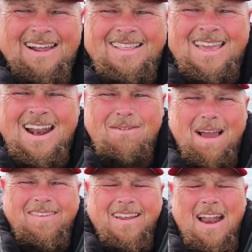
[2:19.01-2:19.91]
it's
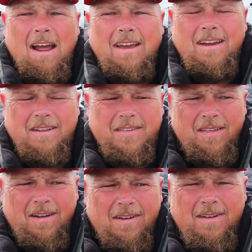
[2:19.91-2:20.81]
interesting out here. It's
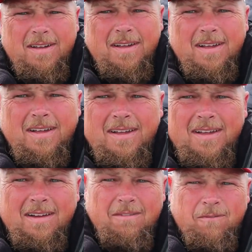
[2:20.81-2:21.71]
the
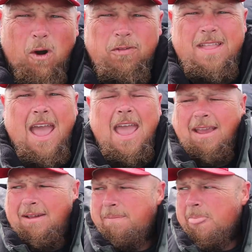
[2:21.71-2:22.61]
fourth
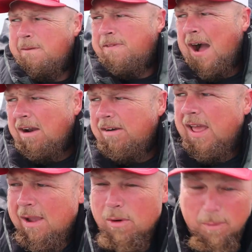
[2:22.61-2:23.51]
day, final day.